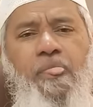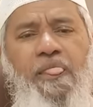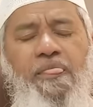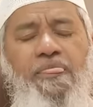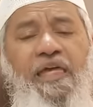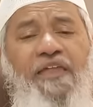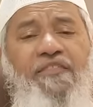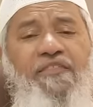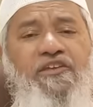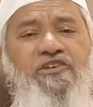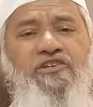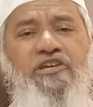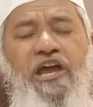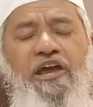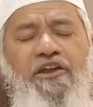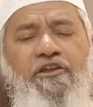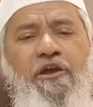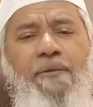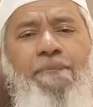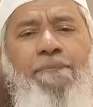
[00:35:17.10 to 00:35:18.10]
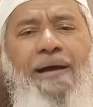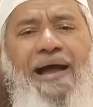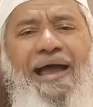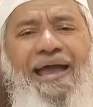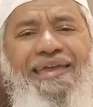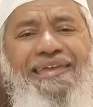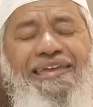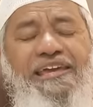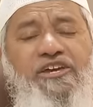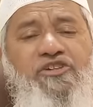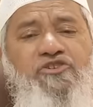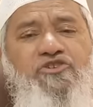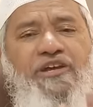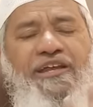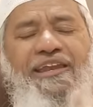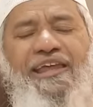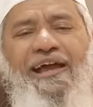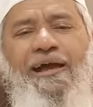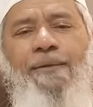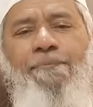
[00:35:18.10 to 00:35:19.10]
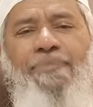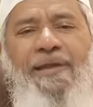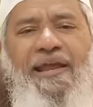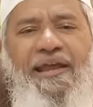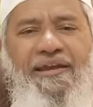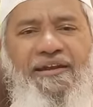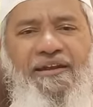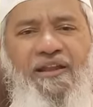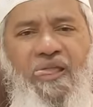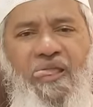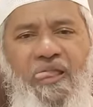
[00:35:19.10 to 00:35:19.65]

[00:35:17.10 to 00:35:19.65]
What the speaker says: that the share you are buying is Sharia compliant.